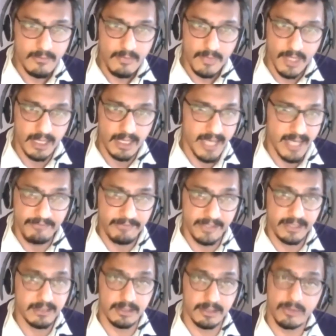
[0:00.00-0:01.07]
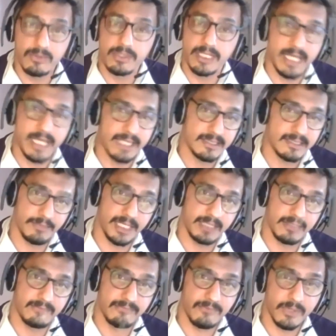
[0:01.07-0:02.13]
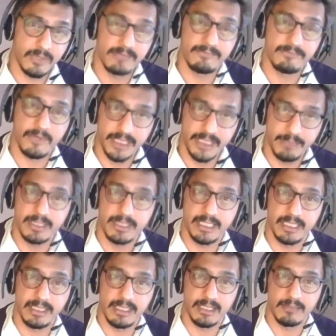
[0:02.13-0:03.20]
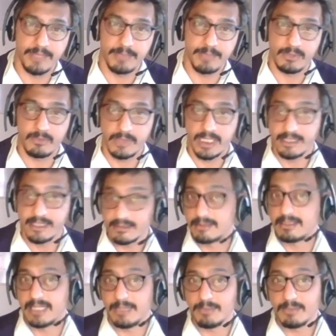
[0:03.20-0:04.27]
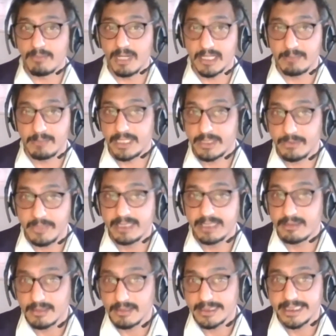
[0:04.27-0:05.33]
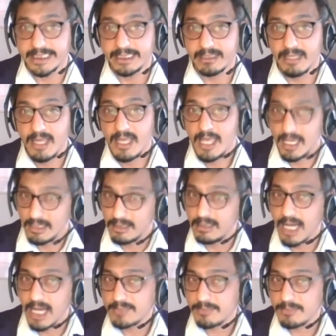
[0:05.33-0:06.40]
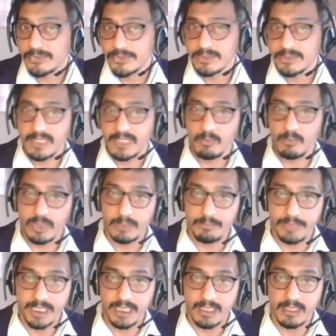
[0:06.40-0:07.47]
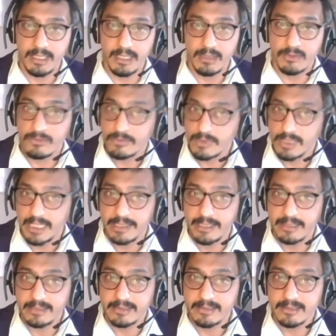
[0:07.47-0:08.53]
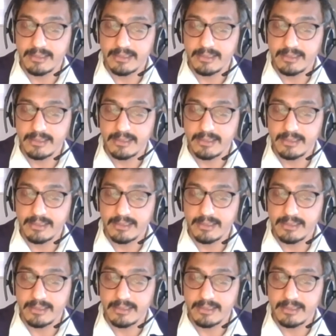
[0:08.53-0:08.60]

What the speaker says: In Africa alone, an estimated 440 million young people will enter the labor market by 2030, and a large portion of them will be in rural areas.